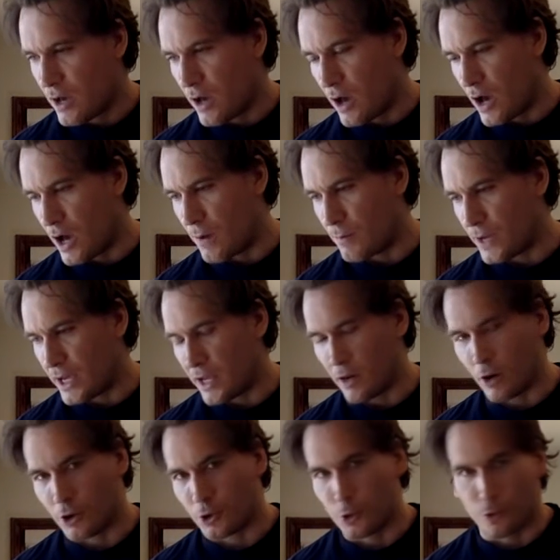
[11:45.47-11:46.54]
Um, and
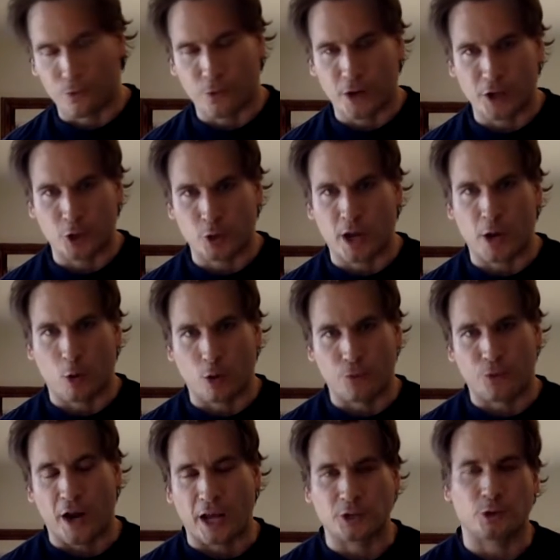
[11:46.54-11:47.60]
are too afraid to try oral
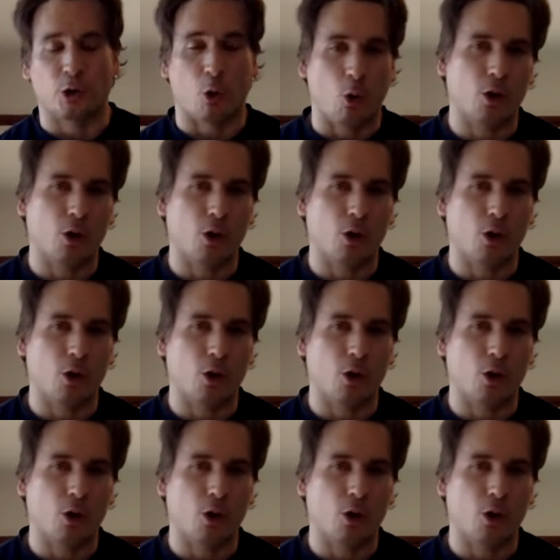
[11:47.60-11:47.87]
finasteride.